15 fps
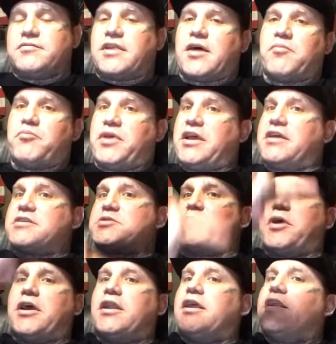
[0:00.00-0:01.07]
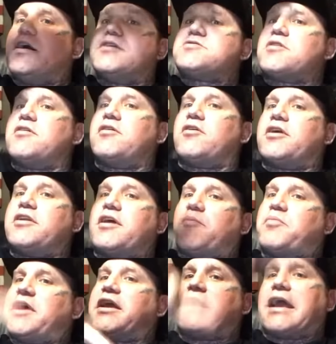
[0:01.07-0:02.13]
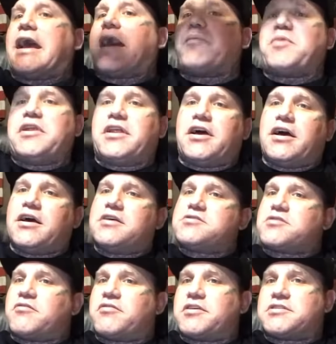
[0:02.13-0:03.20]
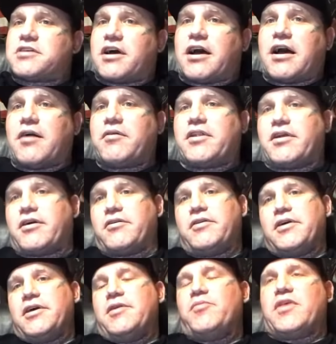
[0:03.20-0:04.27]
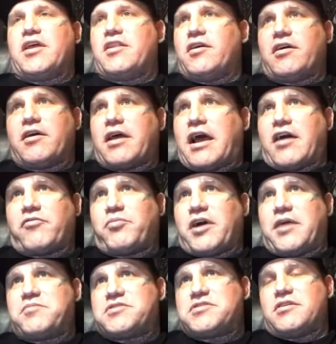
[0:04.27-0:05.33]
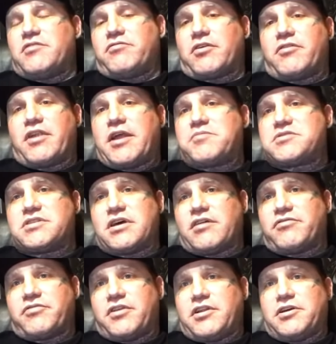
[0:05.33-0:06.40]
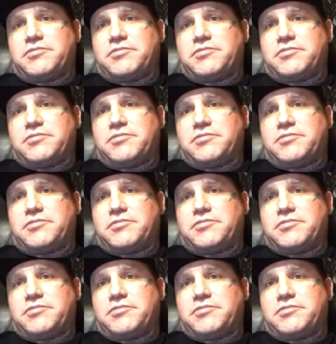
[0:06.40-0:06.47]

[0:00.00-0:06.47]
that big span he does, or that big gap he does over the top, and the half pipes, the vert ramp stuff,